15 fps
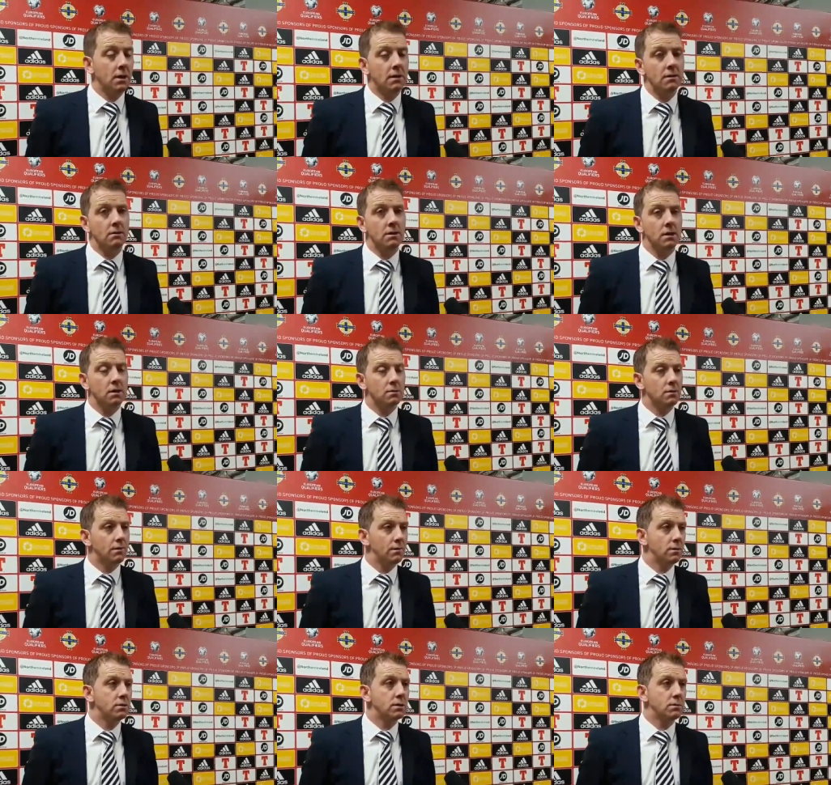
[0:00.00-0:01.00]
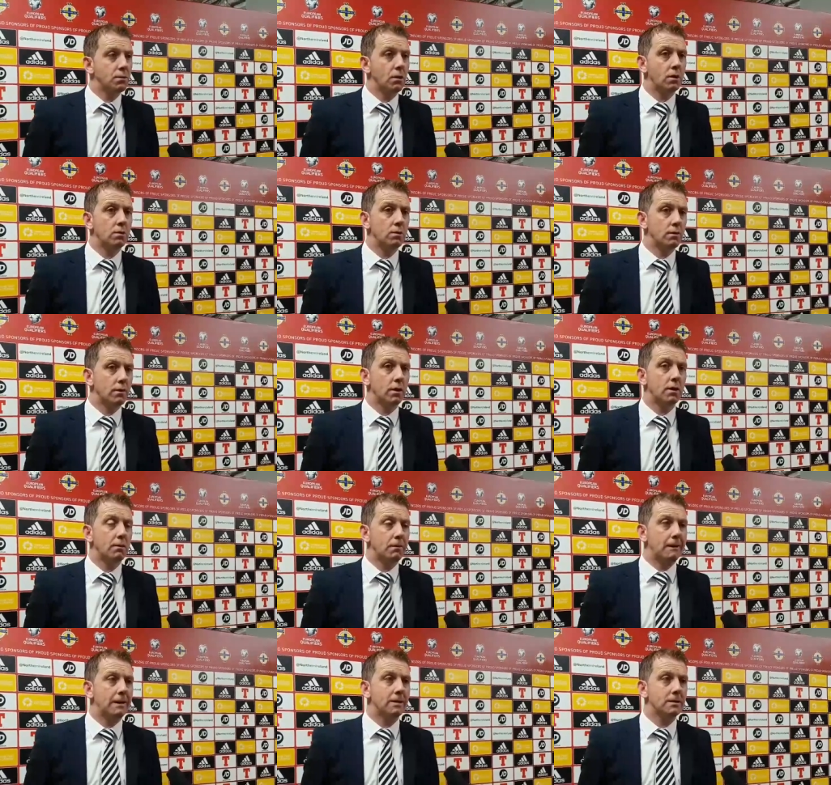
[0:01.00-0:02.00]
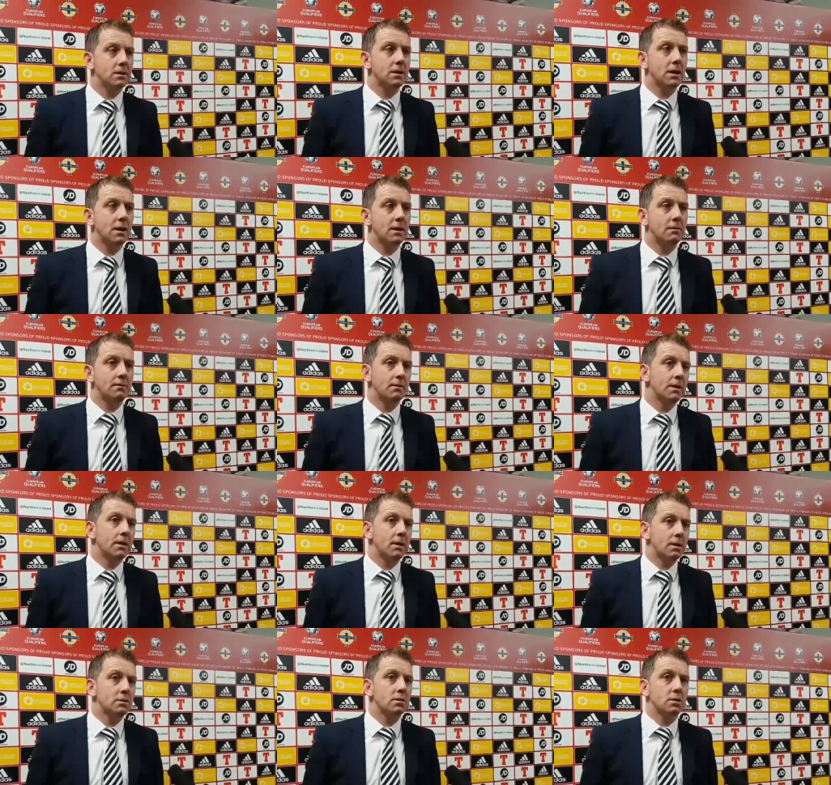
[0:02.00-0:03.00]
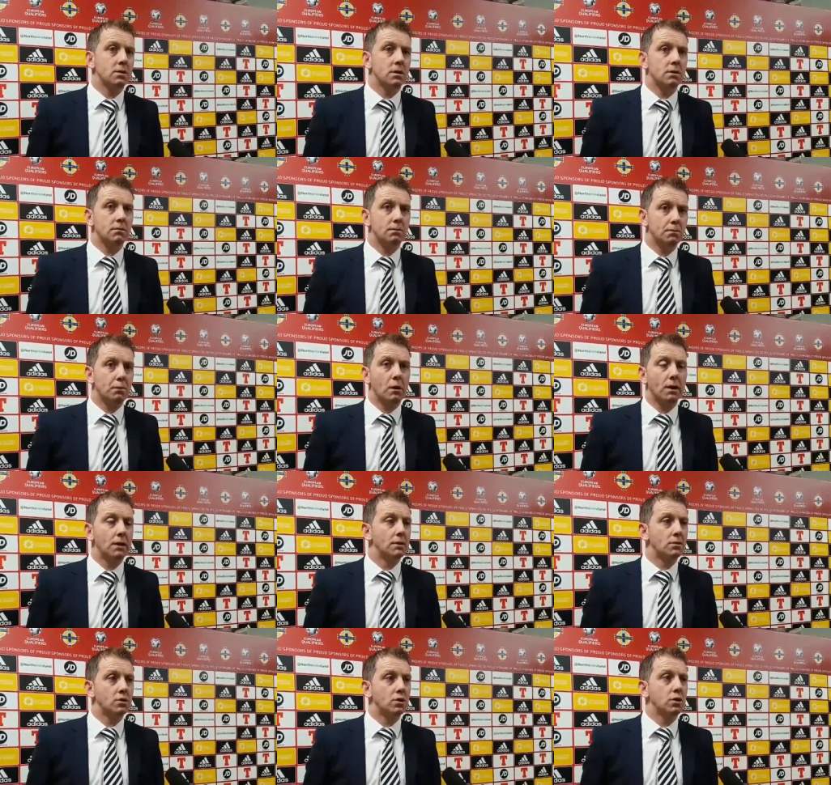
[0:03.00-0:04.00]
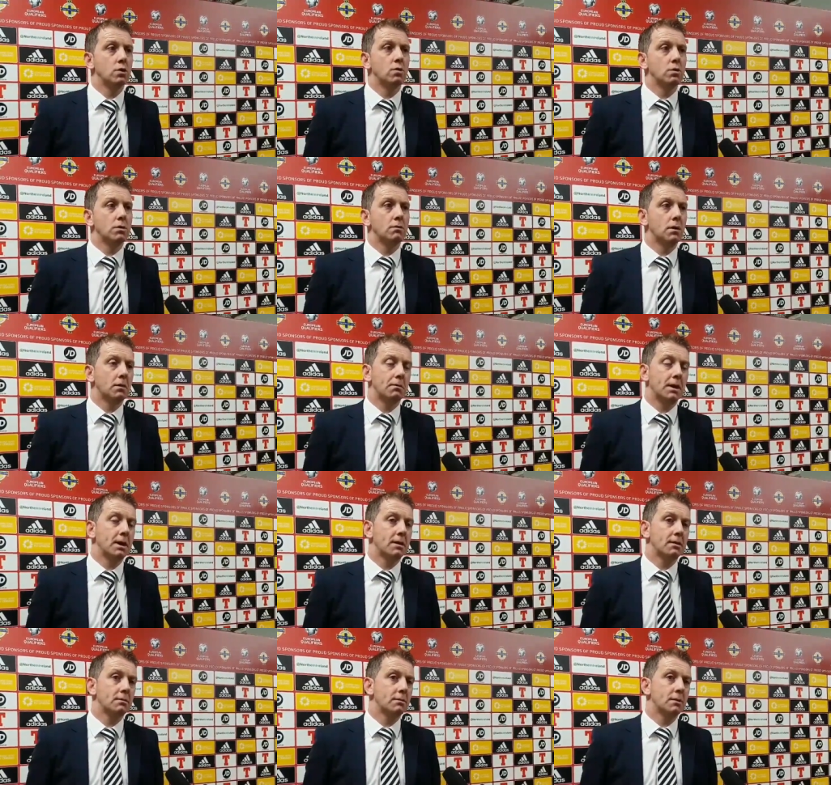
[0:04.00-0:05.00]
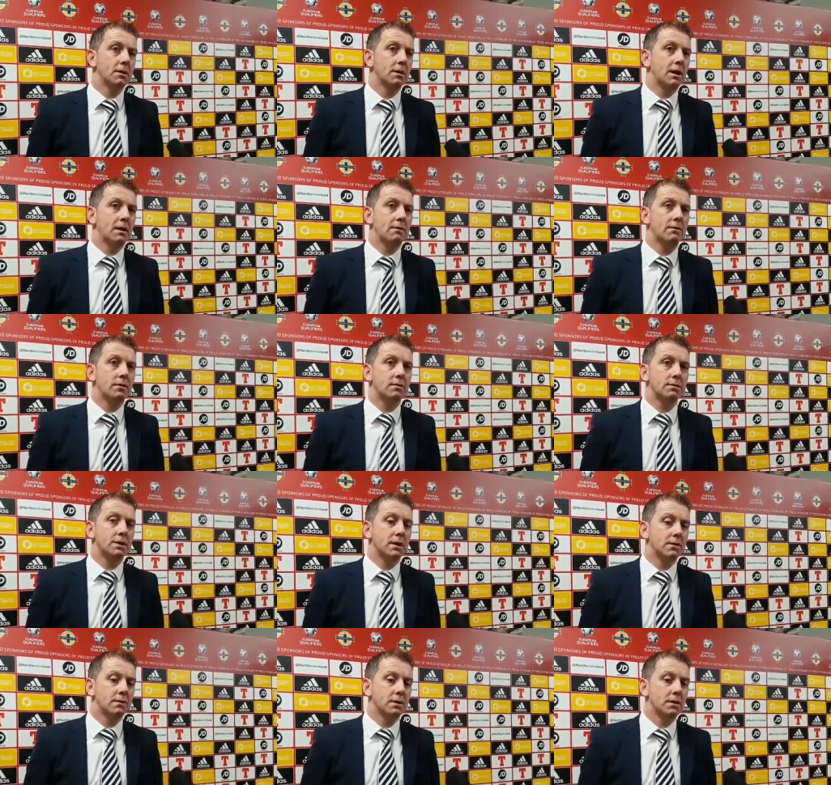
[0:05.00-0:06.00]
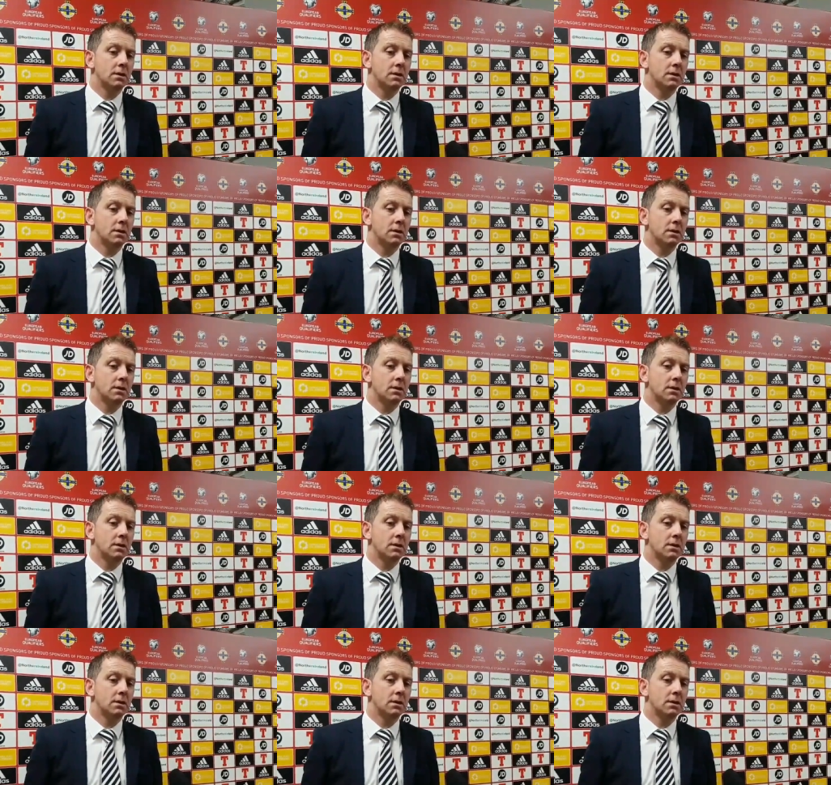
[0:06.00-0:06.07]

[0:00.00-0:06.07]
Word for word: And you know the future's bright. We've a lot of players like that, sort of breaking through and, and making a name for themselves.